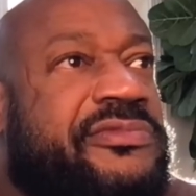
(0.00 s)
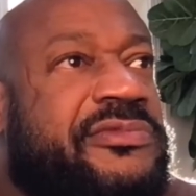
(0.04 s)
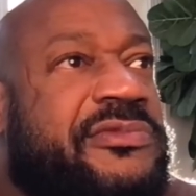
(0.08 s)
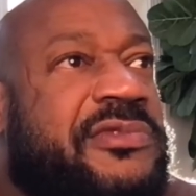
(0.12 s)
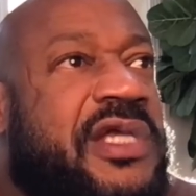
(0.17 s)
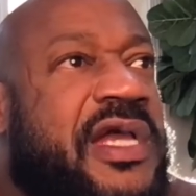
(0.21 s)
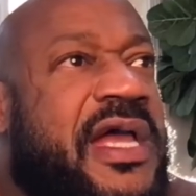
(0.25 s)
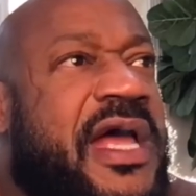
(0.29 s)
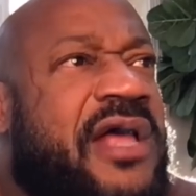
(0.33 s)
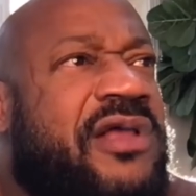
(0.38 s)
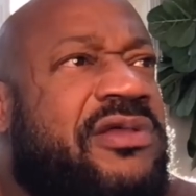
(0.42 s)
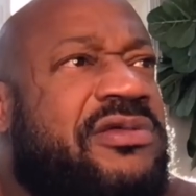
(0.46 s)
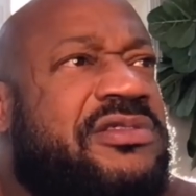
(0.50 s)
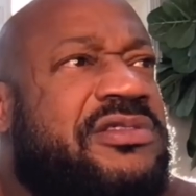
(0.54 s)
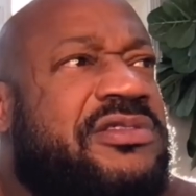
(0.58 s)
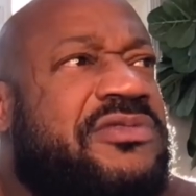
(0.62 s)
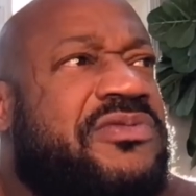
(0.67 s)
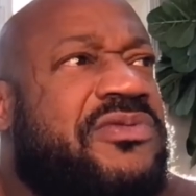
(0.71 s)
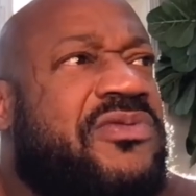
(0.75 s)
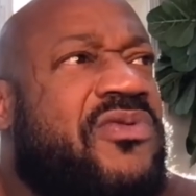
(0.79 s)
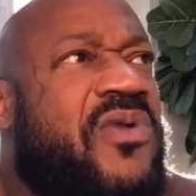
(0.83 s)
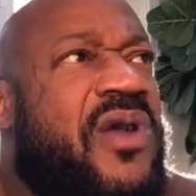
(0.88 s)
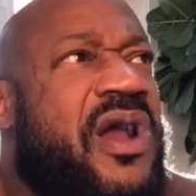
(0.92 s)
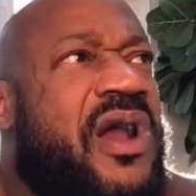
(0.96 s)
Houses
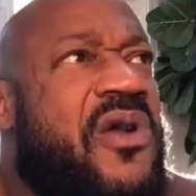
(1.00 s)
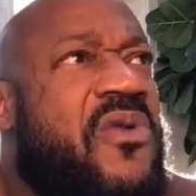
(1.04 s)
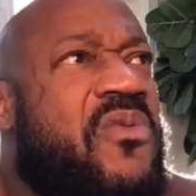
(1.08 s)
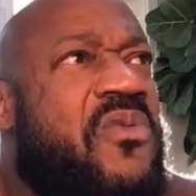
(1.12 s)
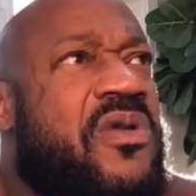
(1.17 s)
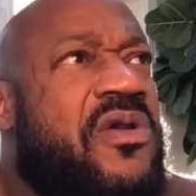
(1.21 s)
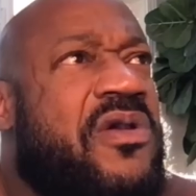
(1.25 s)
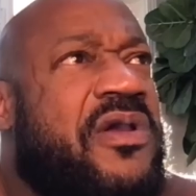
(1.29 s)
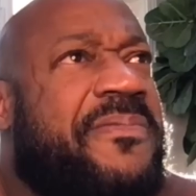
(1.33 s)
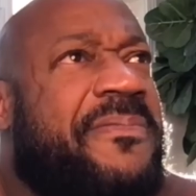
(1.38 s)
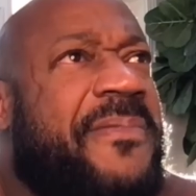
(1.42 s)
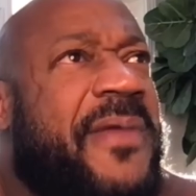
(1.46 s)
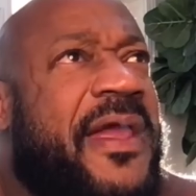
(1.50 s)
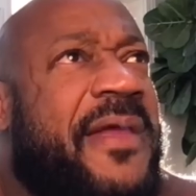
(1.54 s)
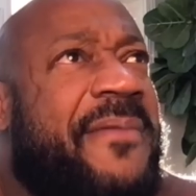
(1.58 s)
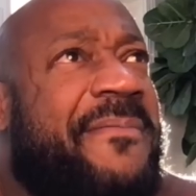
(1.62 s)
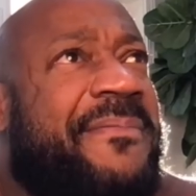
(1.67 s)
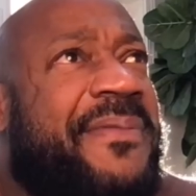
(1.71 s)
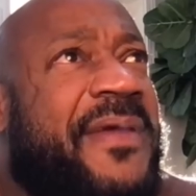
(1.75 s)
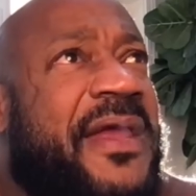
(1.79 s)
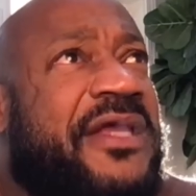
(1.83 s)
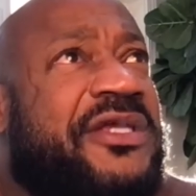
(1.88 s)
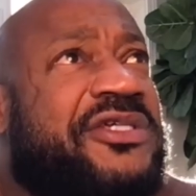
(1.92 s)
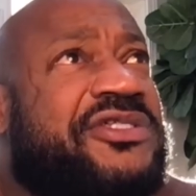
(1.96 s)
require work and
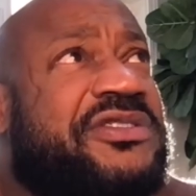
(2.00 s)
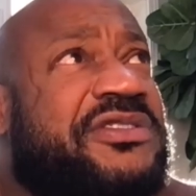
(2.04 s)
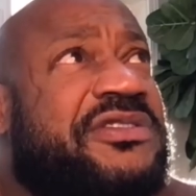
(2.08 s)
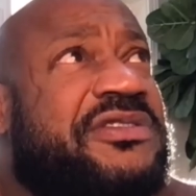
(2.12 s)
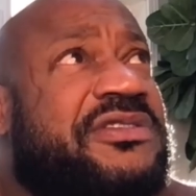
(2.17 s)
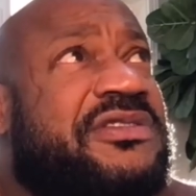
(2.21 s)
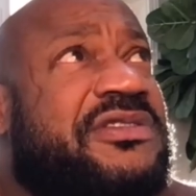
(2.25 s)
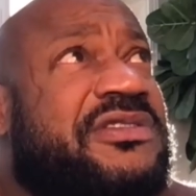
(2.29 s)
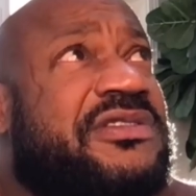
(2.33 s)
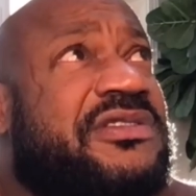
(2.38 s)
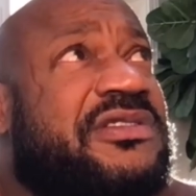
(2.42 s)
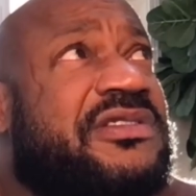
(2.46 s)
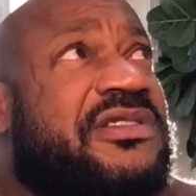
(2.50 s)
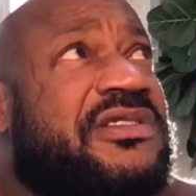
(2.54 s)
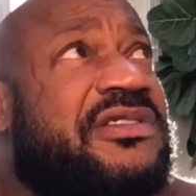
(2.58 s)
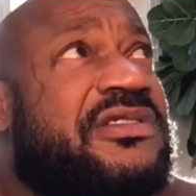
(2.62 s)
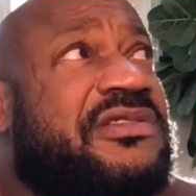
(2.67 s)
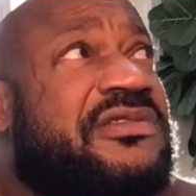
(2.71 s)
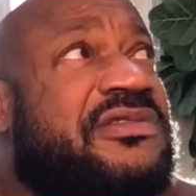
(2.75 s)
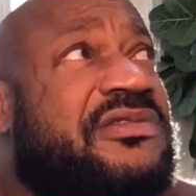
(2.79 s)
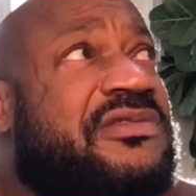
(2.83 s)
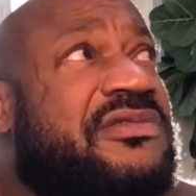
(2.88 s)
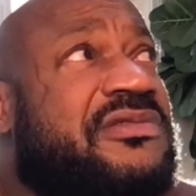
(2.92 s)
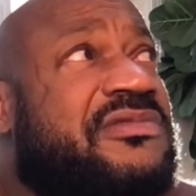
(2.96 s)
patience,
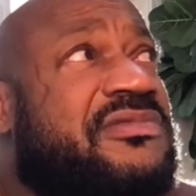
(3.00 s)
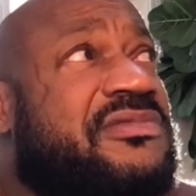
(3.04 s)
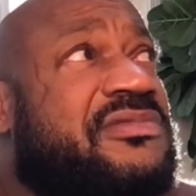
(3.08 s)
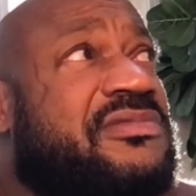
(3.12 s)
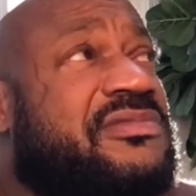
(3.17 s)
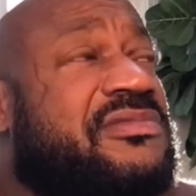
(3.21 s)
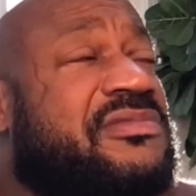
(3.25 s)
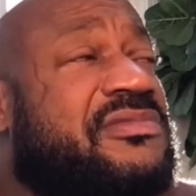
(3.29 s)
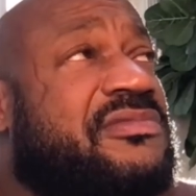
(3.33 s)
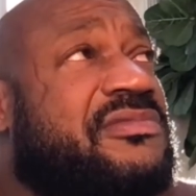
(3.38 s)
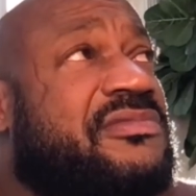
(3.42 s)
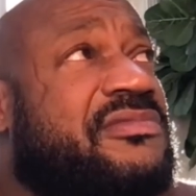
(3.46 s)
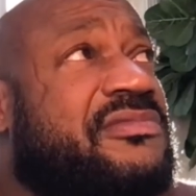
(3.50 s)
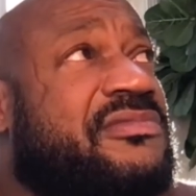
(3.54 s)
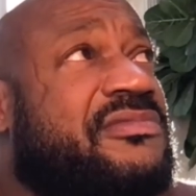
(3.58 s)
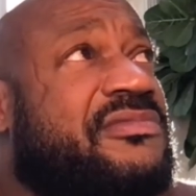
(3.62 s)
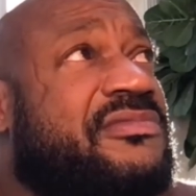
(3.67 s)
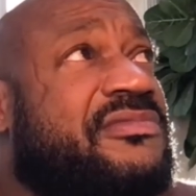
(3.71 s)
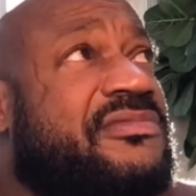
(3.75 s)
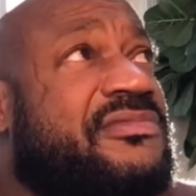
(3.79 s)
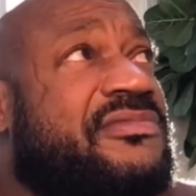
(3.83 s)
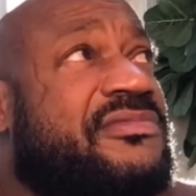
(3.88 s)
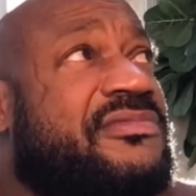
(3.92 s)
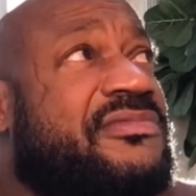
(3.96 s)
and,
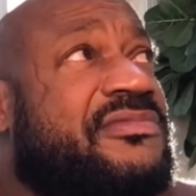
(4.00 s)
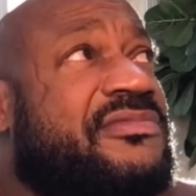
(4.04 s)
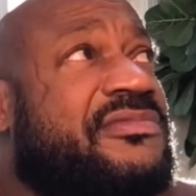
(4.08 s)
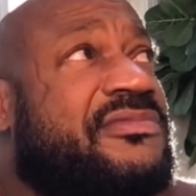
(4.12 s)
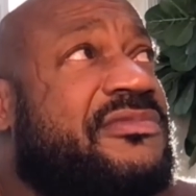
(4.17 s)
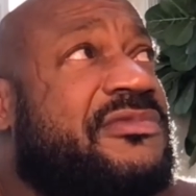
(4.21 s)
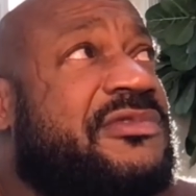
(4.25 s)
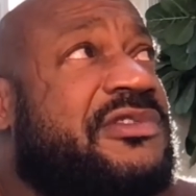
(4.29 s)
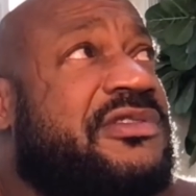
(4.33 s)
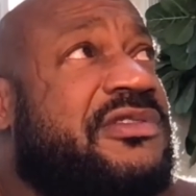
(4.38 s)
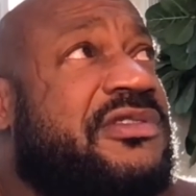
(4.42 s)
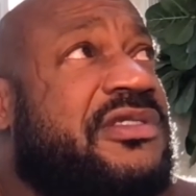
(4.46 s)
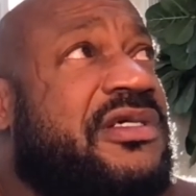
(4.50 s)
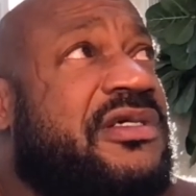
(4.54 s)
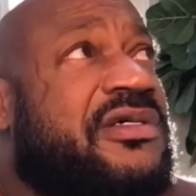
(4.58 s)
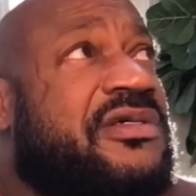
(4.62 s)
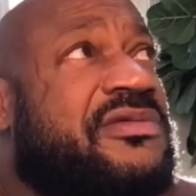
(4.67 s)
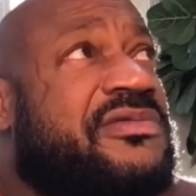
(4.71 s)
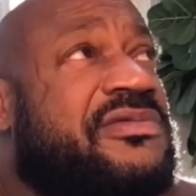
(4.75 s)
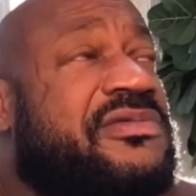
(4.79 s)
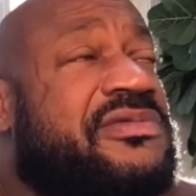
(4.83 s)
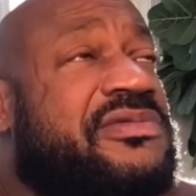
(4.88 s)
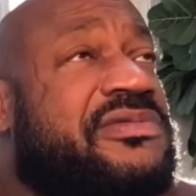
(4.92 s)
you know,